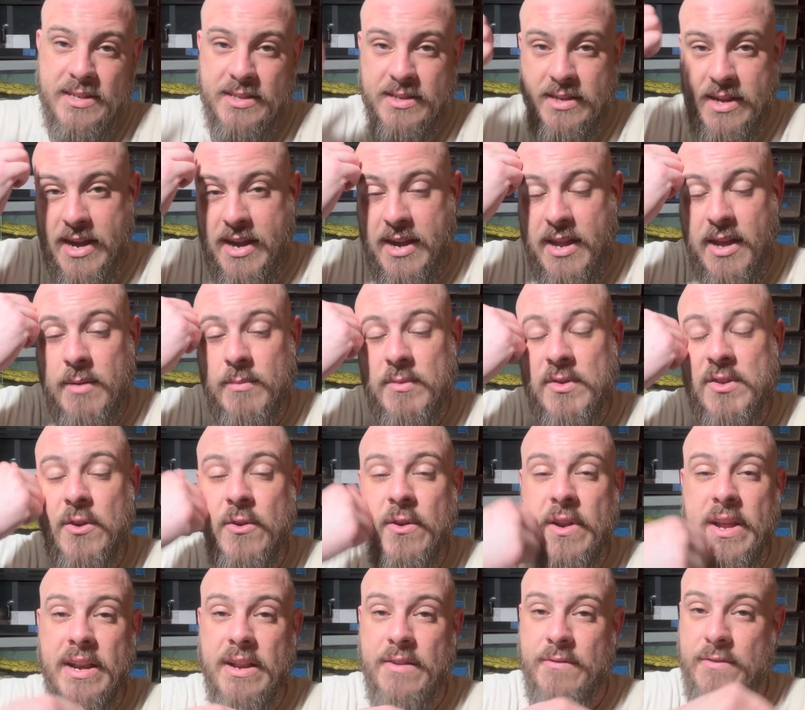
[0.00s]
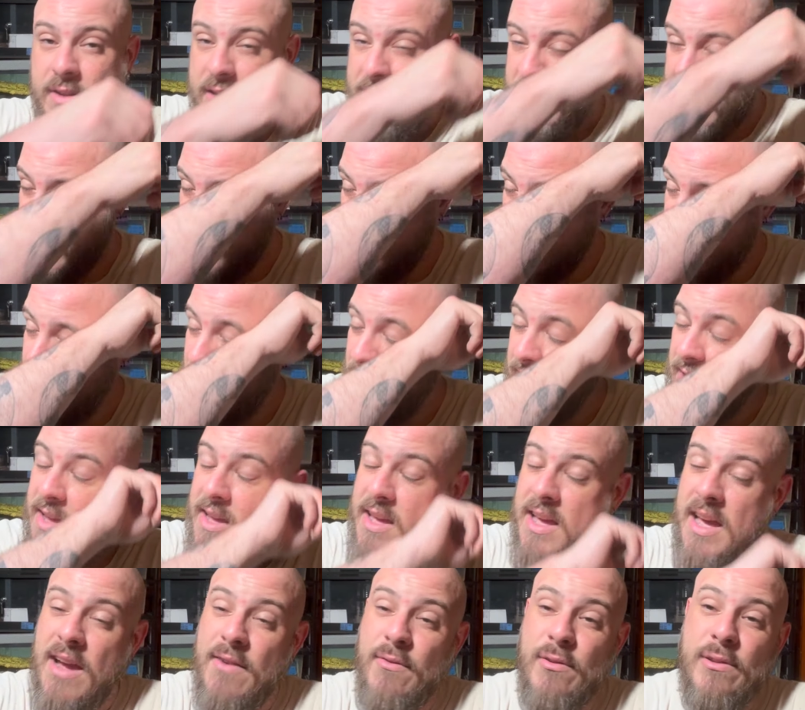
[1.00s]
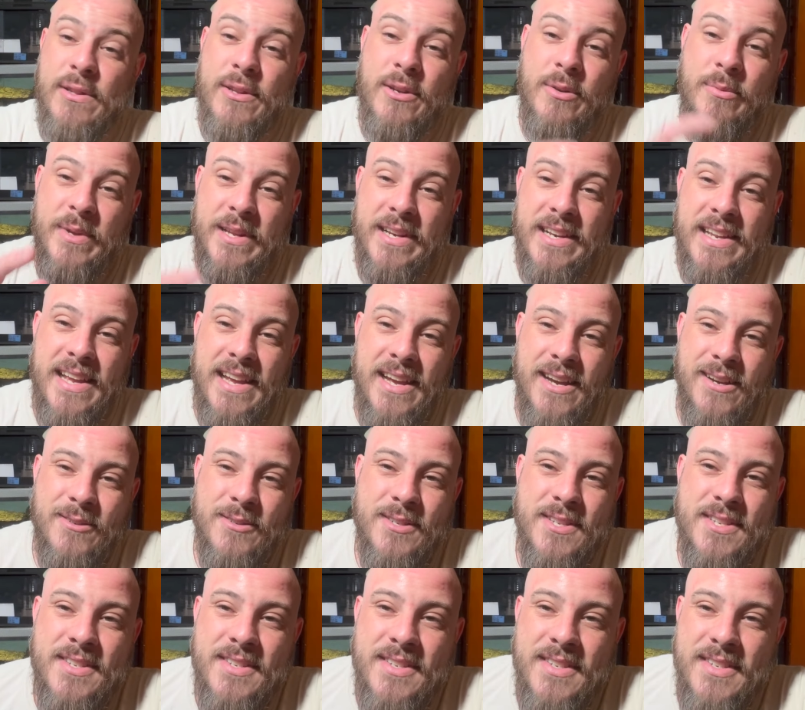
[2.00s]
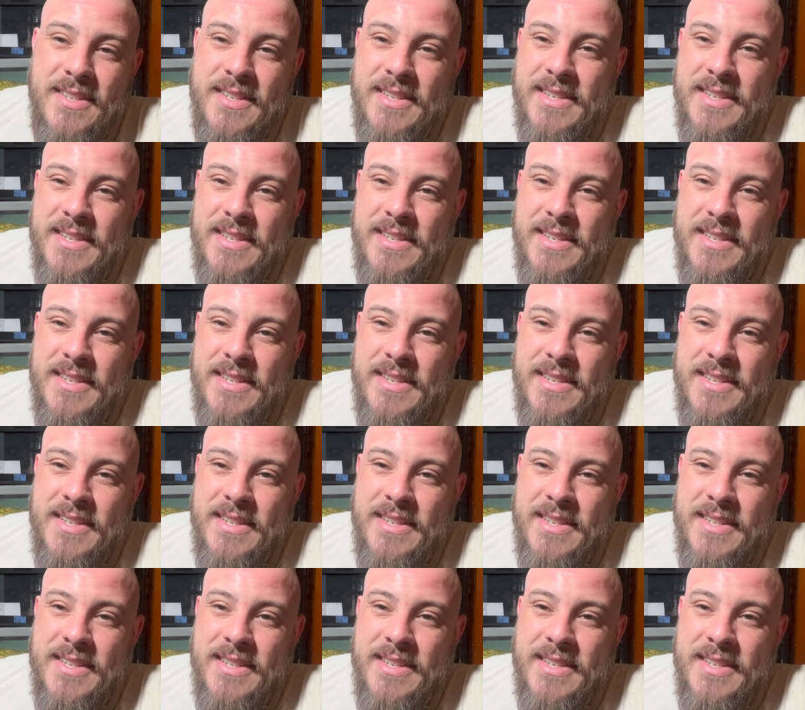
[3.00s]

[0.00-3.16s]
Sign up, donate if you can. Every little bit counts.